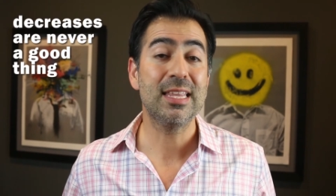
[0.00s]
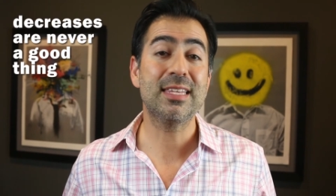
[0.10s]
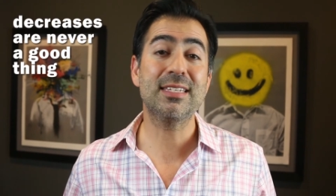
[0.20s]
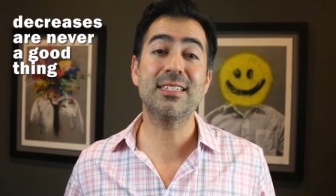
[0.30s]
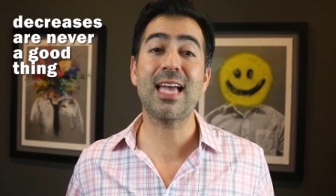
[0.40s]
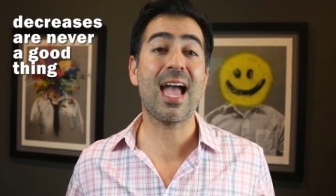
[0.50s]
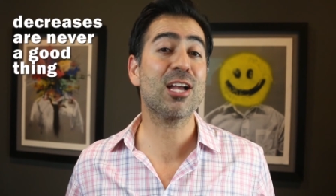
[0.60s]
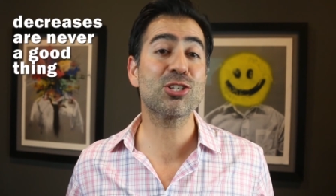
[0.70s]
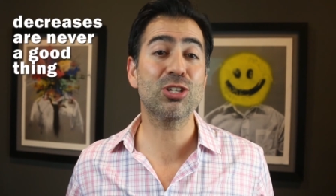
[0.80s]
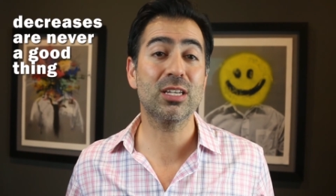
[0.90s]
this is
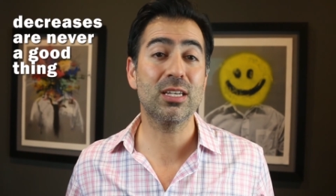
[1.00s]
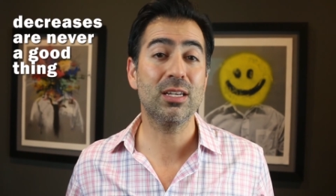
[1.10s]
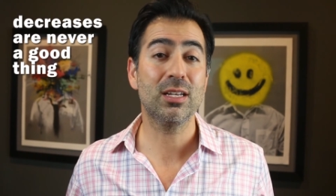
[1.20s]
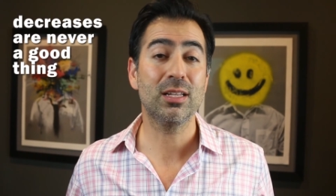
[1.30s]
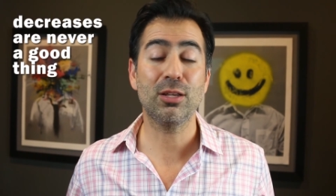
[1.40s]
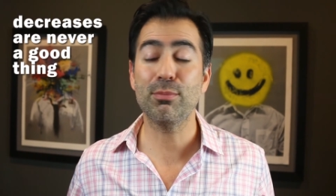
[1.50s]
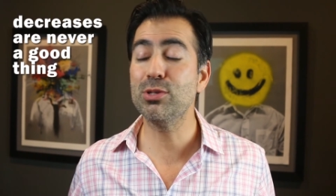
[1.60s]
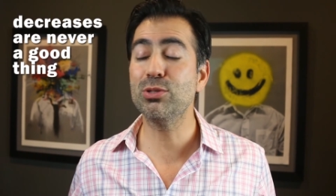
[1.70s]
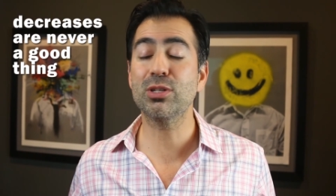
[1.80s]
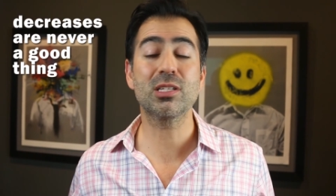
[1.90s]
actually a little
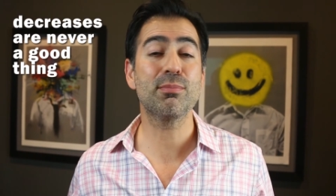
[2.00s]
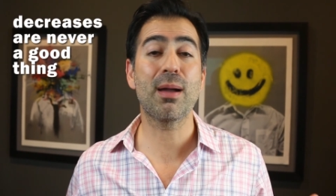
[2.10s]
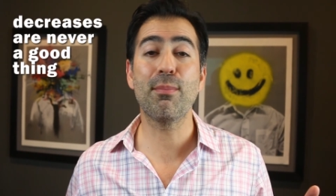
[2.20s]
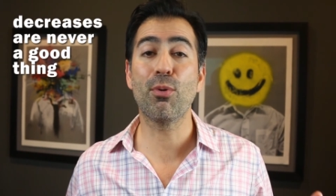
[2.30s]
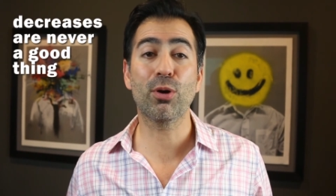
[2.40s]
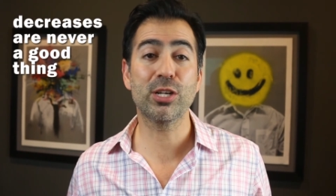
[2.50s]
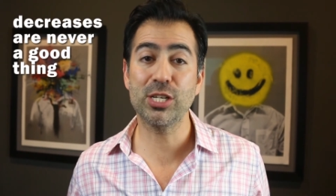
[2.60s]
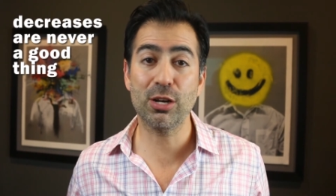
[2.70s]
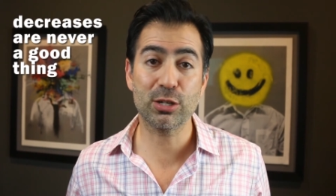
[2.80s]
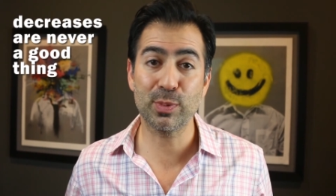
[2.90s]
music to my mortgage
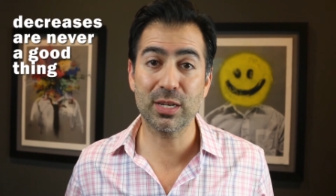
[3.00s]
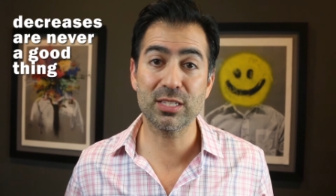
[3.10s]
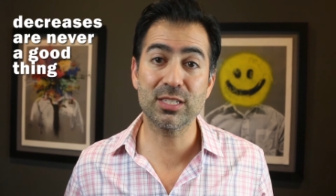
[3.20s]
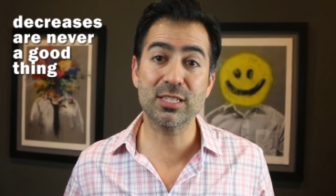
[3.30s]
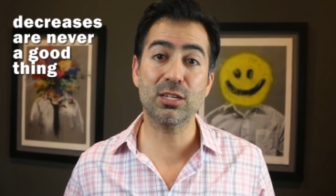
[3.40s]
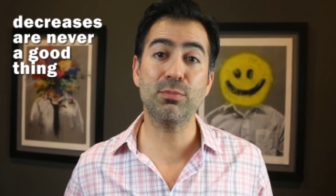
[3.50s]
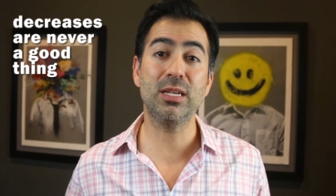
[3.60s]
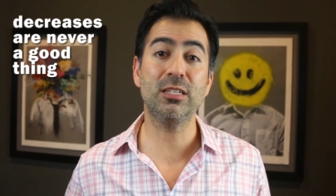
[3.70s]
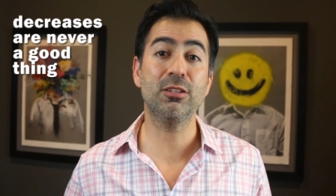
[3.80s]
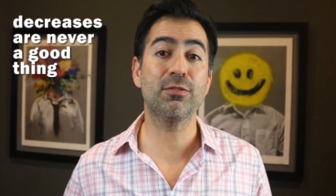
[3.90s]
ears, because this could
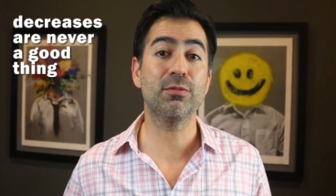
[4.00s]
mean